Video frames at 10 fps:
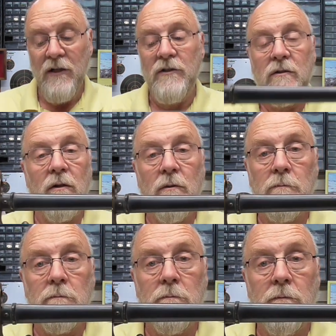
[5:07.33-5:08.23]

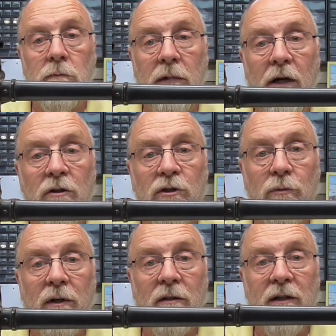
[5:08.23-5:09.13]
So here's
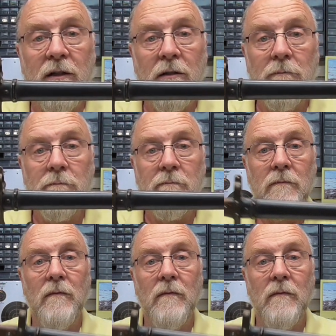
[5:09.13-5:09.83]
the real deal.